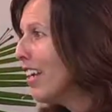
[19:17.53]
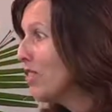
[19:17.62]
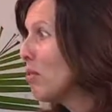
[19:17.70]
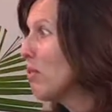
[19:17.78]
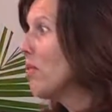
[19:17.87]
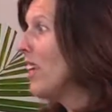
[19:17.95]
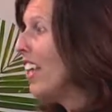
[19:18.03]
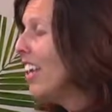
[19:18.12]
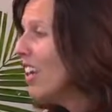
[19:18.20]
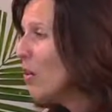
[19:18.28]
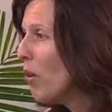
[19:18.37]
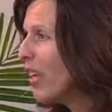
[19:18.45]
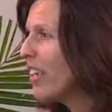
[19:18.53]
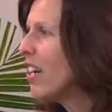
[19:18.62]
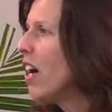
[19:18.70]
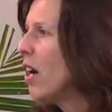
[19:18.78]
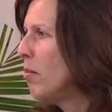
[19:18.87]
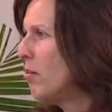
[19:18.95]
That's when we, we
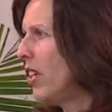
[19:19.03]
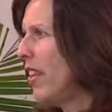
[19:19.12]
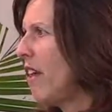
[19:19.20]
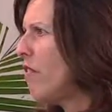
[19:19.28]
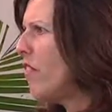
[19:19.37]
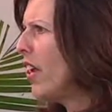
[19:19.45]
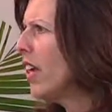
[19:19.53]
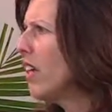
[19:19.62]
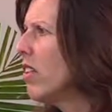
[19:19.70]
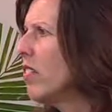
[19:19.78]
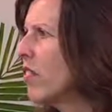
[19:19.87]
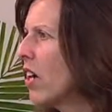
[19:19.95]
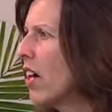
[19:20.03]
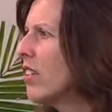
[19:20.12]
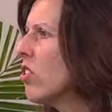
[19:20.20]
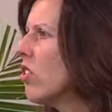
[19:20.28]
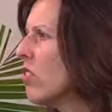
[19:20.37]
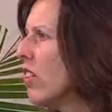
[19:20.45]
come to that veil of
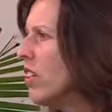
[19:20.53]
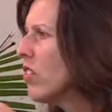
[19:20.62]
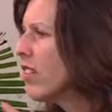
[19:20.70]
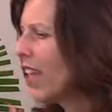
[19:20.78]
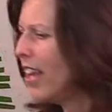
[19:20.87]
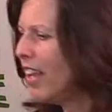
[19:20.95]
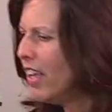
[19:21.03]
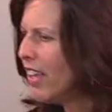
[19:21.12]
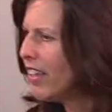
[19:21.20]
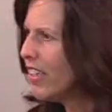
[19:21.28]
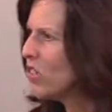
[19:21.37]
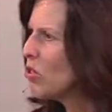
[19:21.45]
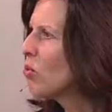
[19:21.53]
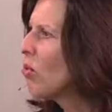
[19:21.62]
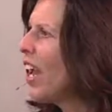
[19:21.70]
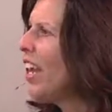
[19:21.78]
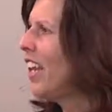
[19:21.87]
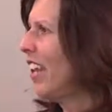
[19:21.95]
consciousness that is
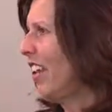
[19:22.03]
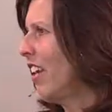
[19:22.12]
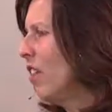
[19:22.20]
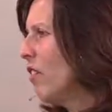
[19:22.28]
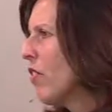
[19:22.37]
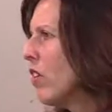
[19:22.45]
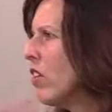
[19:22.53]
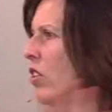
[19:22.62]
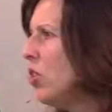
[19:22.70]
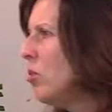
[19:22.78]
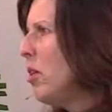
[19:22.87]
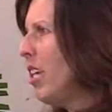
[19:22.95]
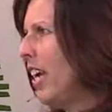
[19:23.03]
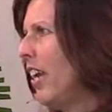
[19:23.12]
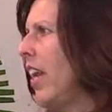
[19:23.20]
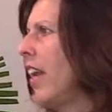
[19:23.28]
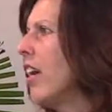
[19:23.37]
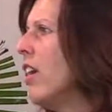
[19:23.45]
ready for a new
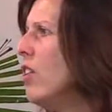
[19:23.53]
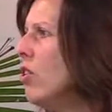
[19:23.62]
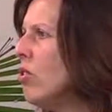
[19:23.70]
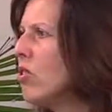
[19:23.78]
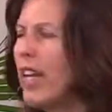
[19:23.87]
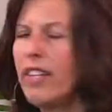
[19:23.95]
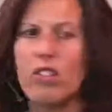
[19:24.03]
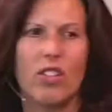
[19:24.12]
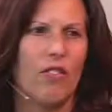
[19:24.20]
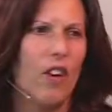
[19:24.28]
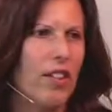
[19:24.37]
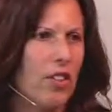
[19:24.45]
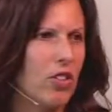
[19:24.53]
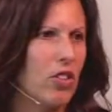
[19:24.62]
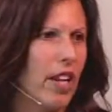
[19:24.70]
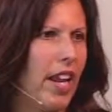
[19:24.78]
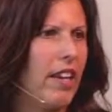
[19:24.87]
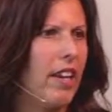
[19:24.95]
beginning, a new sense of
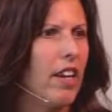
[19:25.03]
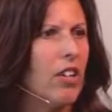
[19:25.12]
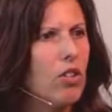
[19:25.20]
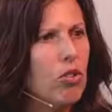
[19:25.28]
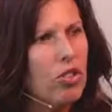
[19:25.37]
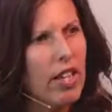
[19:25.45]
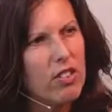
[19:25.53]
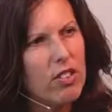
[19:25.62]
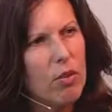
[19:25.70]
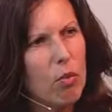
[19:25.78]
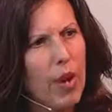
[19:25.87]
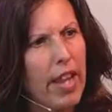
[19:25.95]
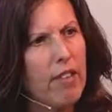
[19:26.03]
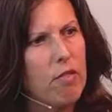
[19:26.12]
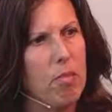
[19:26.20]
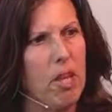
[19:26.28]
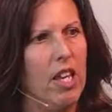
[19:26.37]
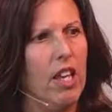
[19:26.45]
understanding, a new sense and way
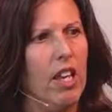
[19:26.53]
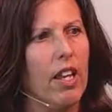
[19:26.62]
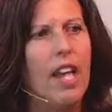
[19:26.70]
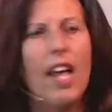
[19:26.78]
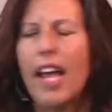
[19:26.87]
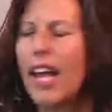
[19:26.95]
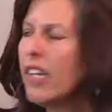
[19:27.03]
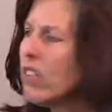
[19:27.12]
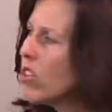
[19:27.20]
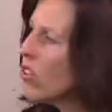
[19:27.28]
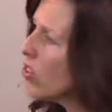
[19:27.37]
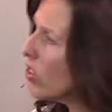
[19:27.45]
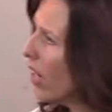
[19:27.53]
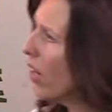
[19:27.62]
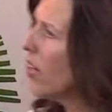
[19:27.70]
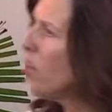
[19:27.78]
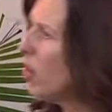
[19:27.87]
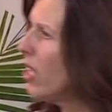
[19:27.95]
of being. And it's a
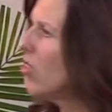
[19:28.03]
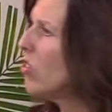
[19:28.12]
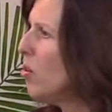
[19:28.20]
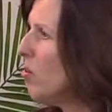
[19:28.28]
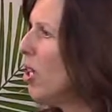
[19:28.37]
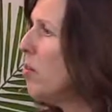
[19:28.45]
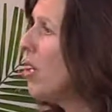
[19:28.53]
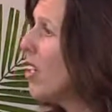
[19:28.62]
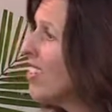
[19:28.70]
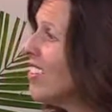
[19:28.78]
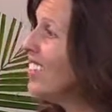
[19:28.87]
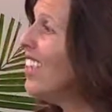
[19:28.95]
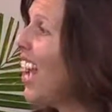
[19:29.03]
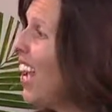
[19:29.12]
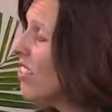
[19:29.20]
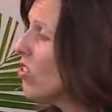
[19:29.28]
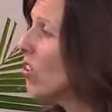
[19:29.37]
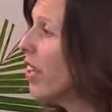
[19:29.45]
scary place to be because,
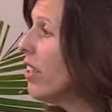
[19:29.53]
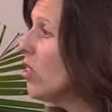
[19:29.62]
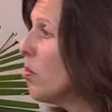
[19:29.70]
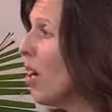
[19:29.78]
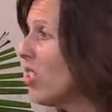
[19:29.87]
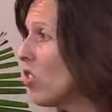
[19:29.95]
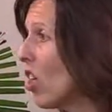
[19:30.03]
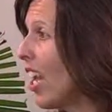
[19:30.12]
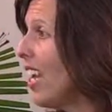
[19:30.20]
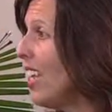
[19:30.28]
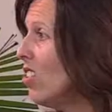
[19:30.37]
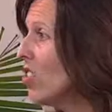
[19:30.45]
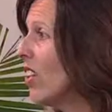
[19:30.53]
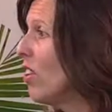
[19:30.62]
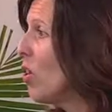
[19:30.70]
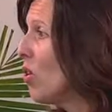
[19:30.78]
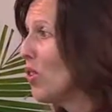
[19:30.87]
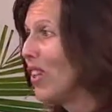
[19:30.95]
yes, things might change in
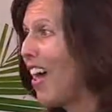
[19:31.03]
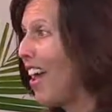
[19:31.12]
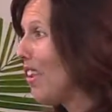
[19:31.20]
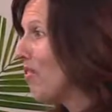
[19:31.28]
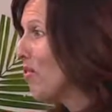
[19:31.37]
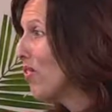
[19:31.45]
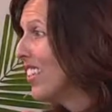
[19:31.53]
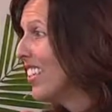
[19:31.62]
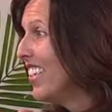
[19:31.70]
the old life.